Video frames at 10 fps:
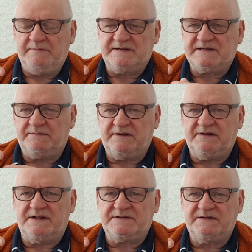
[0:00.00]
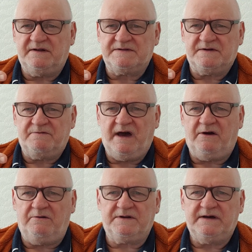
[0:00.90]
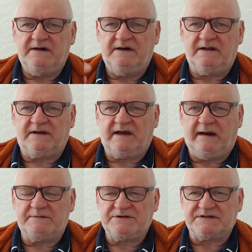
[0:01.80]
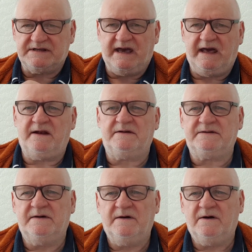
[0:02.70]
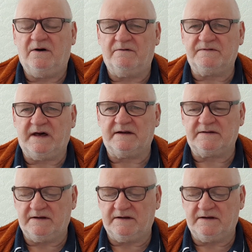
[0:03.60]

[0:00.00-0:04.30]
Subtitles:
is something that turns around and captures the end of that